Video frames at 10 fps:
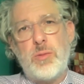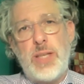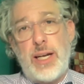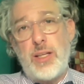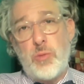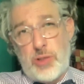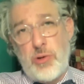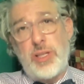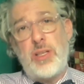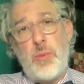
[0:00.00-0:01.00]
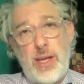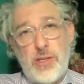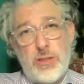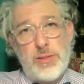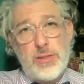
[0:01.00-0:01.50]
recruiting new
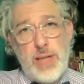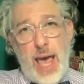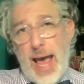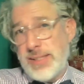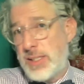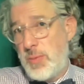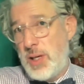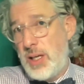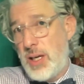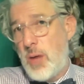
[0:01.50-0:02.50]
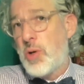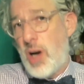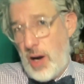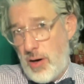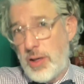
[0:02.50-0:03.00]
agents has to be a
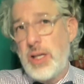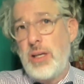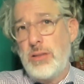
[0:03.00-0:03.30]
priority.